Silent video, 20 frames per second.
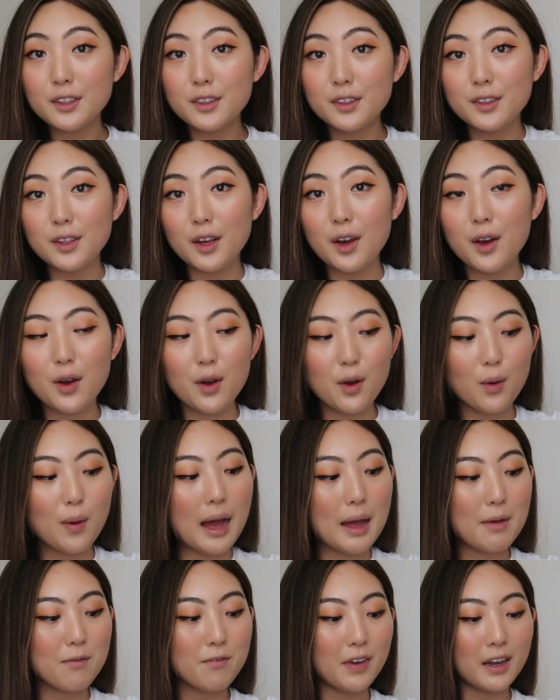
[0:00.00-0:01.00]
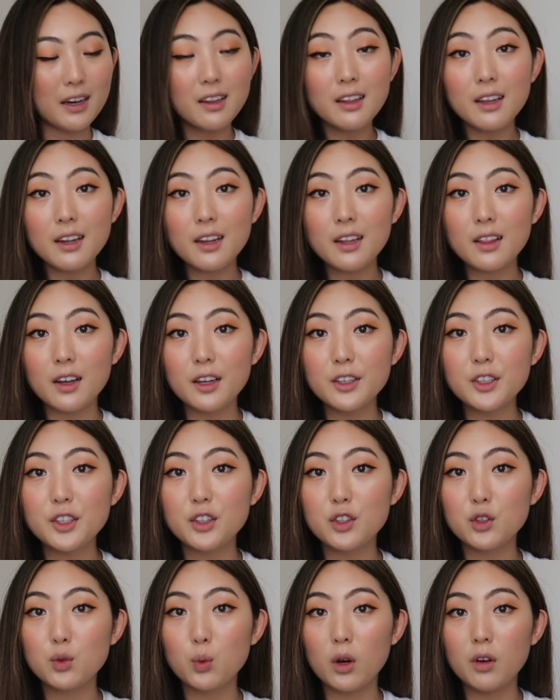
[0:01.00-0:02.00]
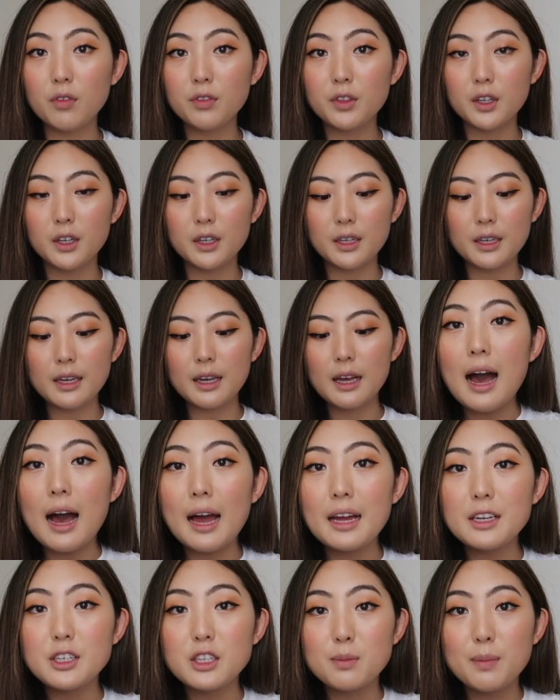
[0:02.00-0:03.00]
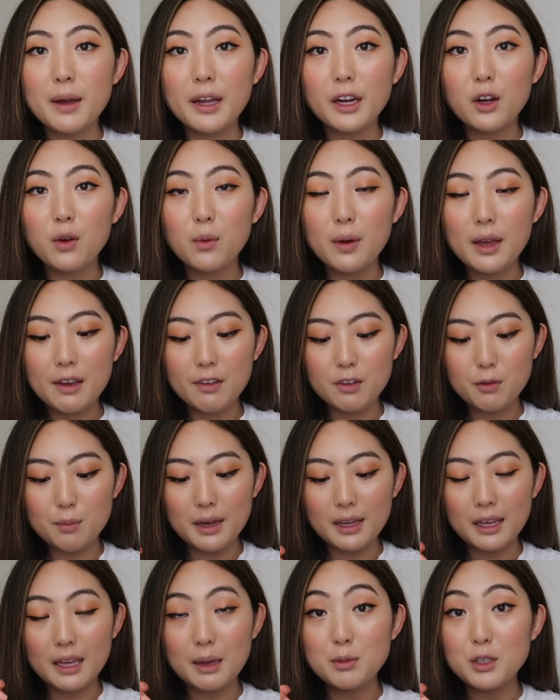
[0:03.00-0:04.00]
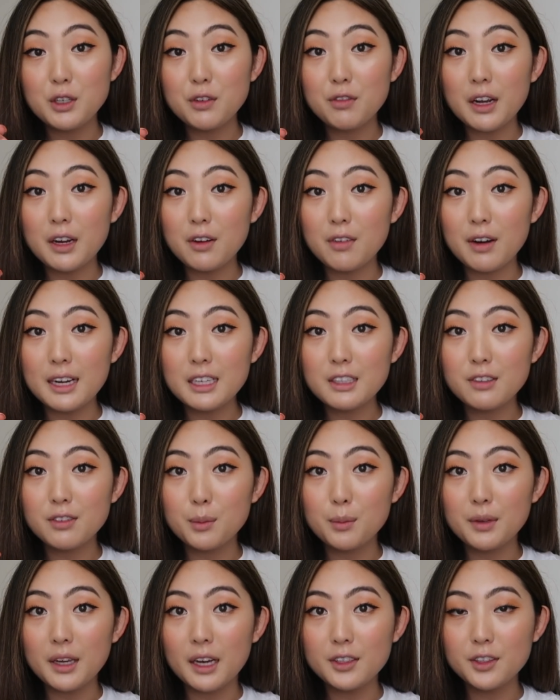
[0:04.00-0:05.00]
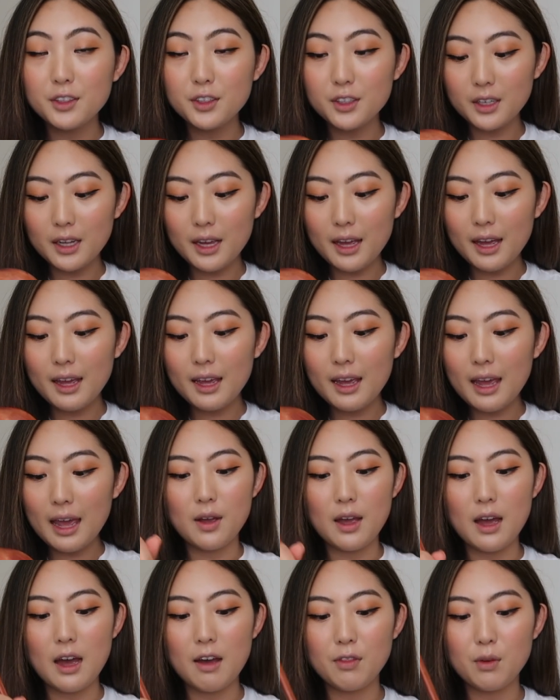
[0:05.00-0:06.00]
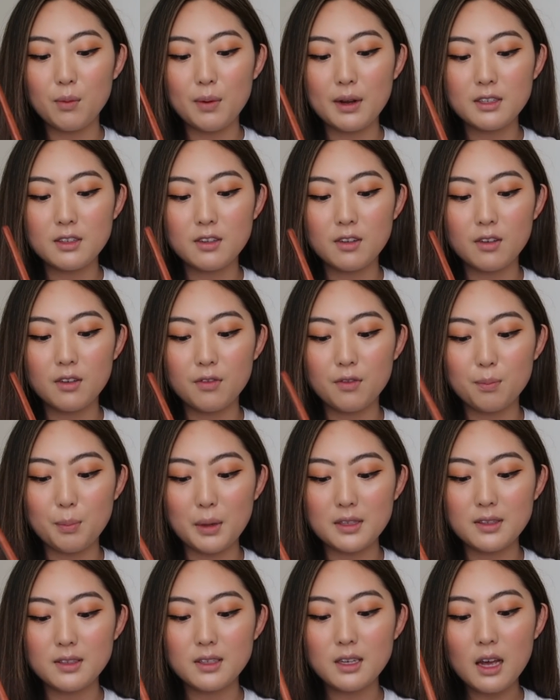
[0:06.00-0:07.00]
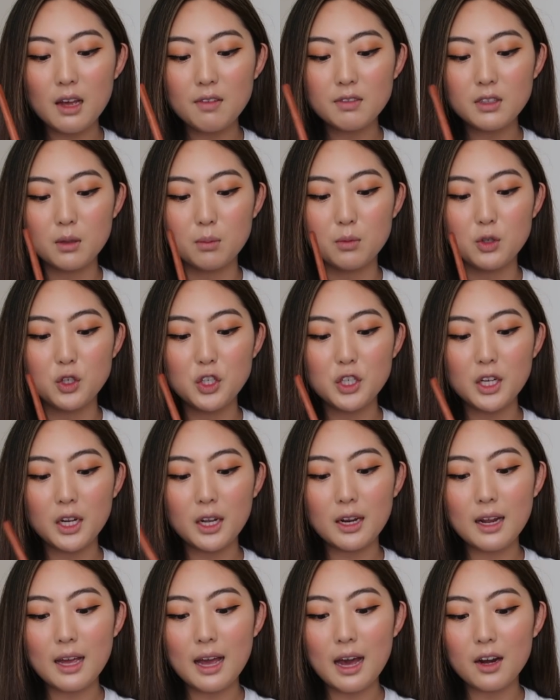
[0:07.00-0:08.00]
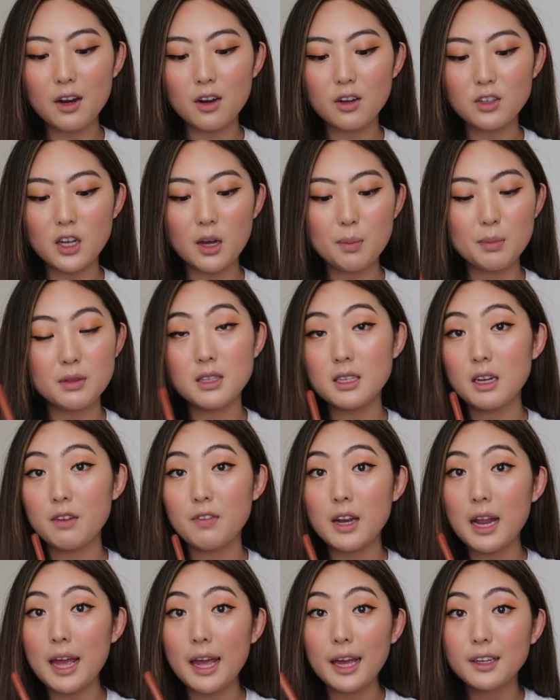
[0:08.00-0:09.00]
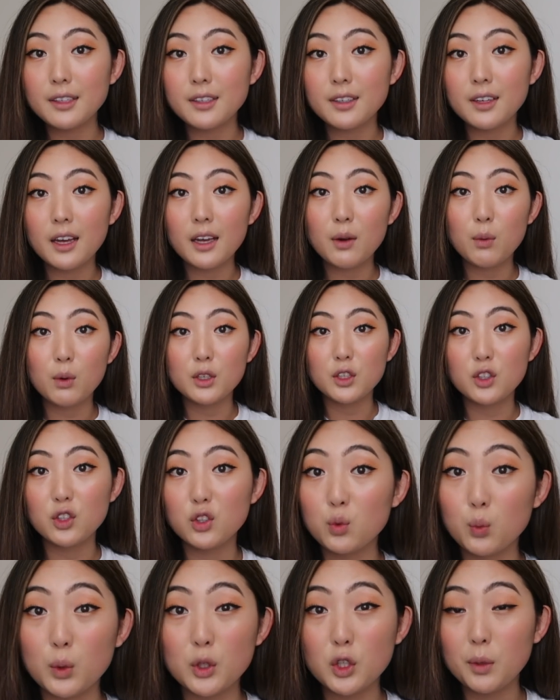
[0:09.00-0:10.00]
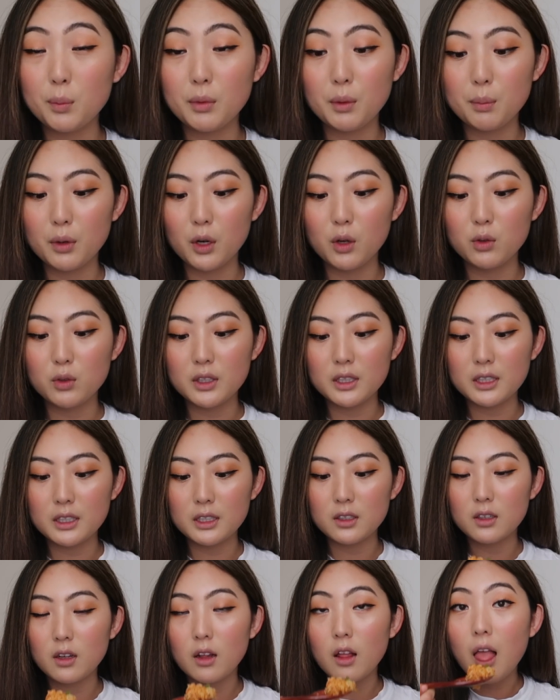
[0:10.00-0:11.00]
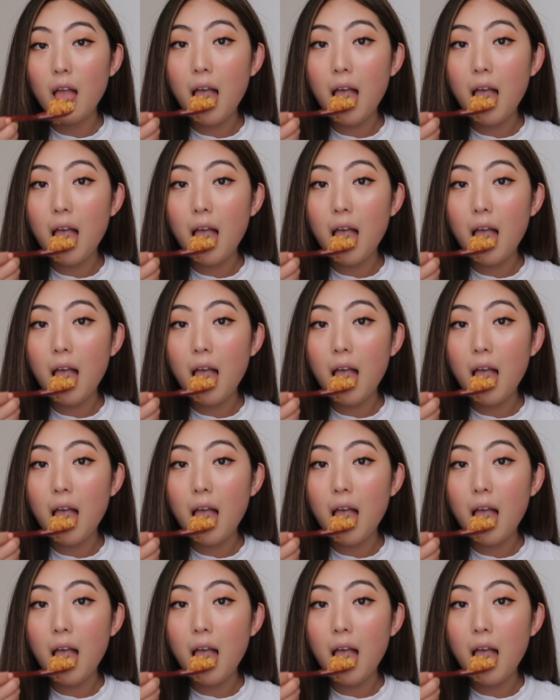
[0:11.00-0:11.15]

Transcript: So I'm finally eating lunch, it's 12.30. I just microwaved my kimchi fried rice from yesterday. I have the rest of my stuff, some chicken I added on top of an egg today. I wanted to switch up the protein.